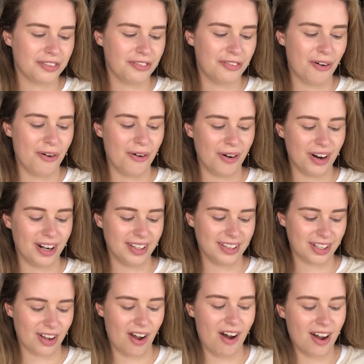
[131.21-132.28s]
for
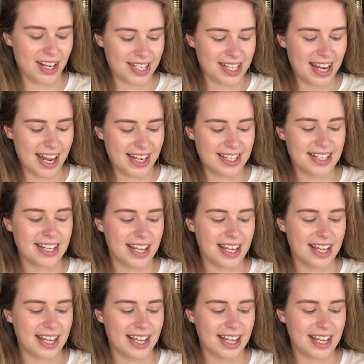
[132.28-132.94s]
the content